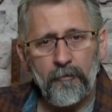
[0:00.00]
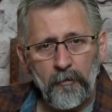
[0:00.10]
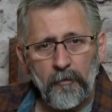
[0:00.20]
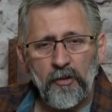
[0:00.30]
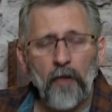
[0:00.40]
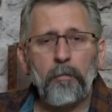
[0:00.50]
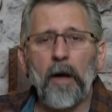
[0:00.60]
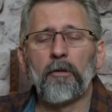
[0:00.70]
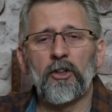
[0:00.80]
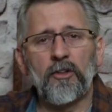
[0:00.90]

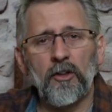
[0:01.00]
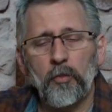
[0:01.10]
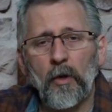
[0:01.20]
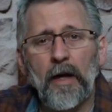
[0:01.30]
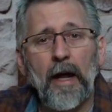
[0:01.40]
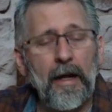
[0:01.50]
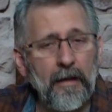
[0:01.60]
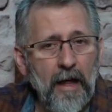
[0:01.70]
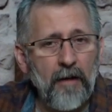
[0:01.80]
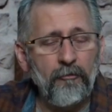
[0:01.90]
self-published this one. I had a
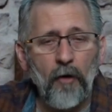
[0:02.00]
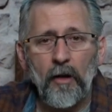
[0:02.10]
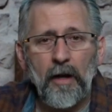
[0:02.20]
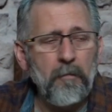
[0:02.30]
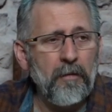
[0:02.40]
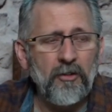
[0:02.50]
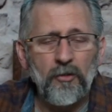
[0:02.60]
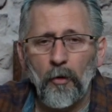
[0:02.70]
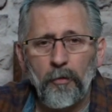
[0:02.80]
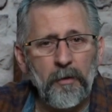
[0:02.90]
lot of fun. I maybe
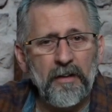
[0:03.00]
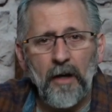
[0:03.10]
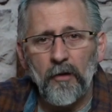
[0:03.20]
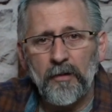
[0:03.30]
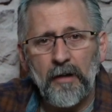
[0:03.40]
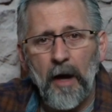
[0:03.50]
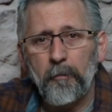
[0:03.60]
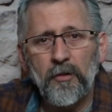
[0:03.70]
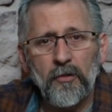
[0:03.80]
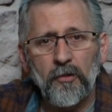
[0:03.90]
sold 3,000
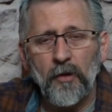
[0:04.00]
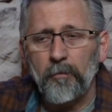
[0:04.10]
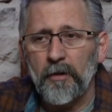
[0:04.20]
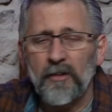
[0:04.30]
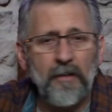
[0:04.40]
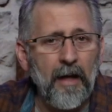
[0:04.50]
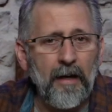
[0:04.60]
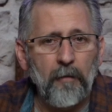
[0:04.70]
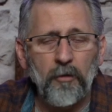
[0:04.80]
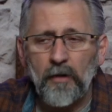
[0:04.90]
copies or something. It's on
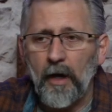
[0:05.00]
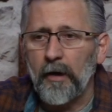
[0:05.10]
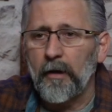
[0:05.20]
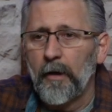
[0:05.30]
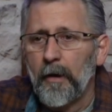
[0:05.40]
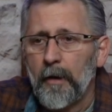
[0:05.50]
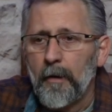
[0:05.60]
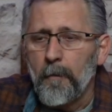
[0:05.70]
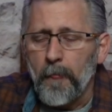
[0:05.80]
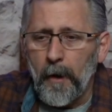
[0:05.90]
Amazon.
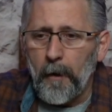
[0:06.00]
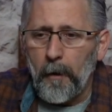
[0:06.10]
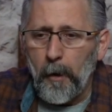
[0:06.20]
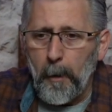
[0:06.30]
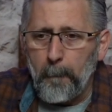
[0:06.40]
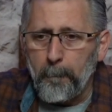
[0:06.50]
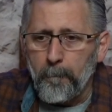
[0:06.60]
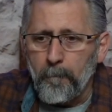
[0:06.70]
But